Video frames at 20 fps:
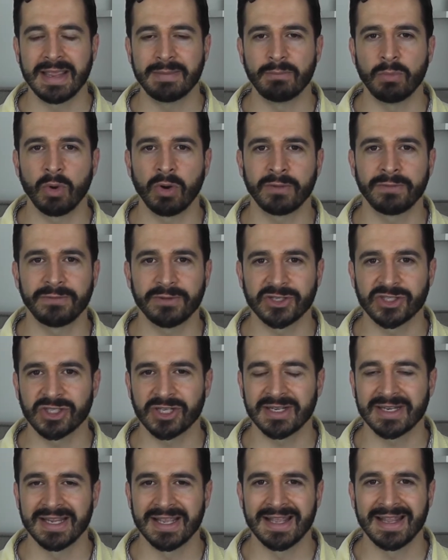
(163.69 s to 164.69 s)
more
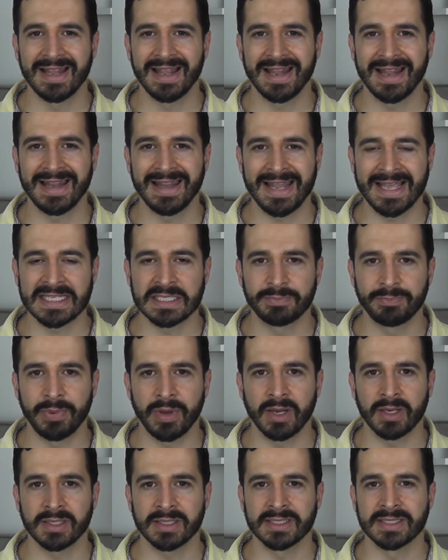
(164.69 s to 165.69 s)
efficient, less
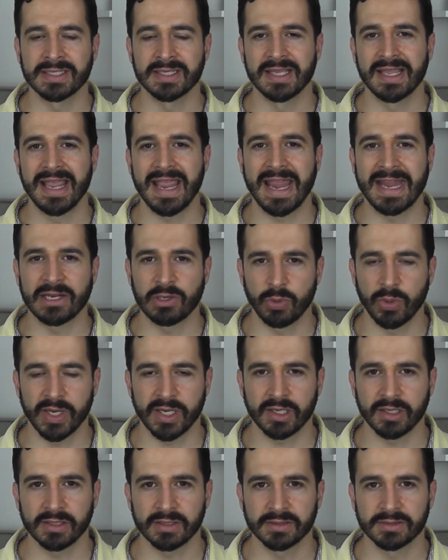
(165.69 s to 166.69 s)
bugs, and
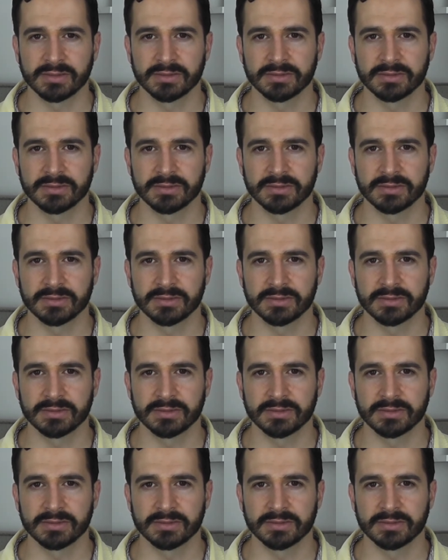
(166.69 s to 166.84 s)
quicker.